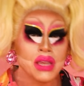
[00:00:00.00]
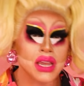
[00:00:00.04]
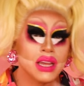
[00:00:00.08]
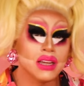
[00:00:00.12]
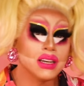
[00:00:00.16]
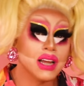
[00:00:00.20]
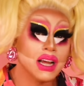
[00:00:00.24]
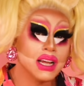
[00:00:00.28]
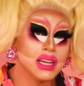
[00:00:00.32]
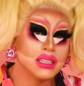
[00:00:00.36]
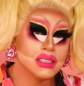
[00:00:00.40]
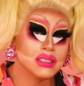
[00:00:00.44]
being
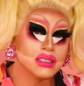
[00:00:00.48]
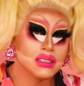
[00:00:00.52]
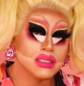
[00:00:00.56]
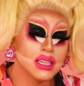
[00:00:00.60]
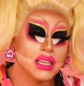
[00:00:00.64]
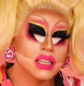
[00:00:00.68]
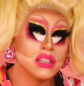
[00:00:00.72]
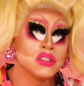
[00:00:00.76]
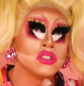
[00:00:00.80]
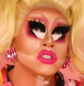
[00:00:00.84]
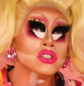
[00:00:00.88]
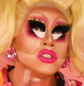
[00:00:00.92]
nice
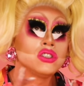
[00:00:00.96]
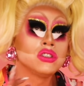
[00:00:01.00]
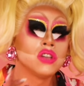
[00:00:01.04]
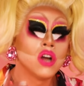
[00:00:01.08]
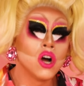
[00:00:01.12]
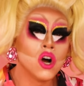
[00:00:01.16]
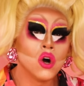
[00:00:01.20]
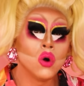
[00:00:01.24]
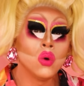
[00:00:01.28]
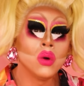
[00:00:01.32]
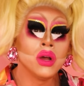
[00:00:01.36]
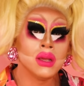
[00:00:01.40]
is
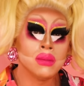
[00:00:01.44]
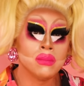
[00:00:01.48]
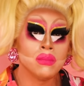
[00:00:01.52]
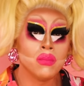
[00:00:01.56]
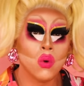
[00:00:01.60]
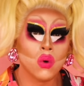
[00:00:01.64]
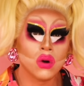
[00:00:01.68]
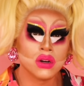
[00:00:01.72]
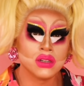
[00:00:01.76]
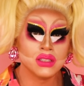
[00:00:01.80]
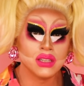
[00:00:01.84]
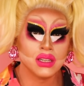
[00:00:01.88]
so
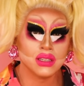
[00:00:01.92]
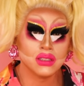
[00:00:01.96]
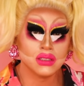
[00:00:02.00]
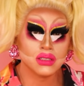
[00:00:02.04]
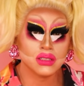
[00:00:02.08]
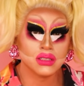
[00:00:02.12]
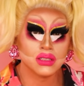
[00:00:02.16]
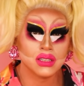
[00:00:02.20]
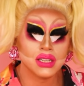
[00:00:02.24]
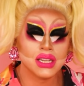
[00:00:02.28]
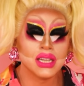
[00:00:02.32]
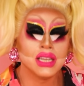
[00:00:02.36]

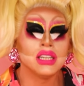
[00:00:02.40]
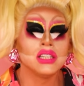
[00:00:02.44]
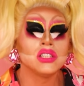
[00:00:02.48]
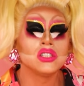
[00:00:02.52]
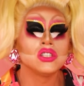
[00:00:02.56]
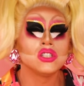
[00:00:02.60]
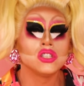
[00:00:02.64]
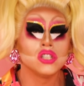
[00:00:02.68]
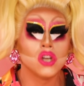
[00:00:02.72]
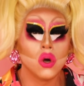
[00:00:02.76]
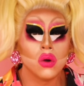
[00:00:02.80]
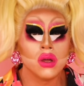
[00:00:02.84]
important. It
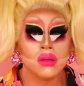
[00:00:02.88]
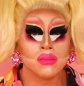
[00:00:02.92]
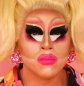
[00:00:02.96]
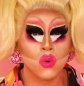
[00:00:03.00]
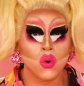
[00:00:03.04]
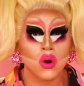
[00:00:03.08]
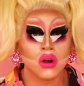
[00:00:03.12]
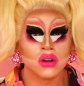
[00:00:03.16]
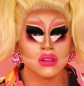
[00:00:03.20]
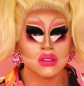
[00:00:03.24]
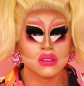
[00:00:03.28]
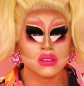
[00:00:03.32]
is so
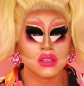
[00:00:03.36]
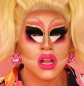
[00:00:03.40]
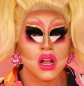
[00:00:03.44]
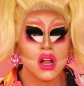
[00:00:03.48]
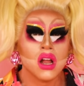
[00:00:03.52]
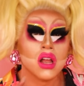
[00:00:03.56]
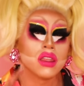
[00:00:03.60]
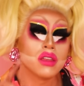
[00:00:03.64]
important.